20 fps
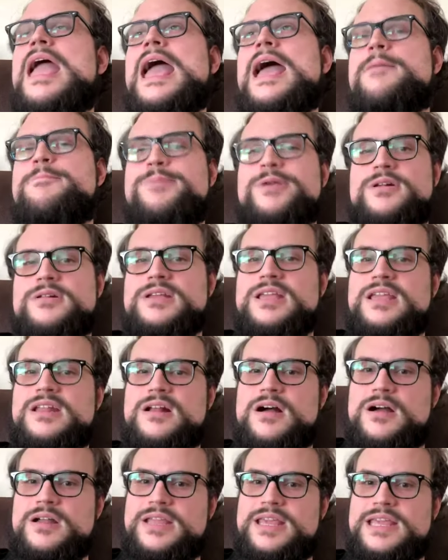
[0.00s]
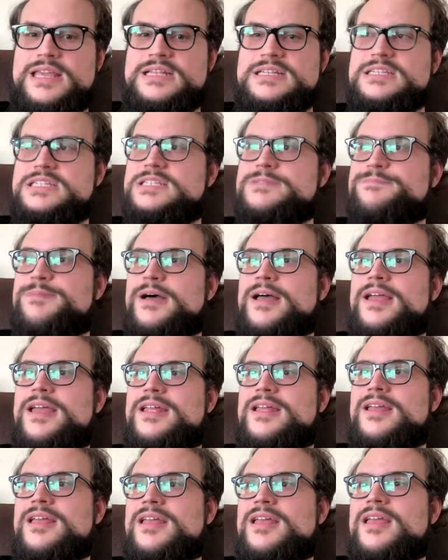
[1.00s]
at building an audience,
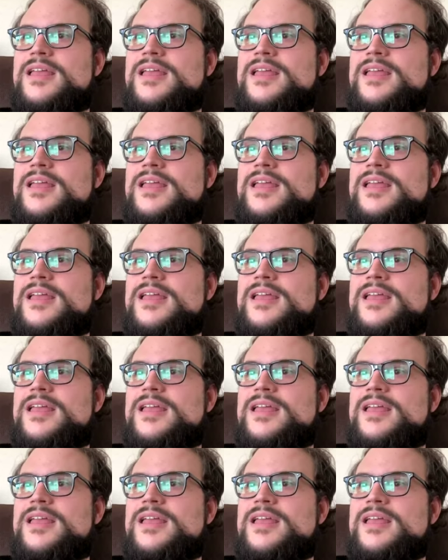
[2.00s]
but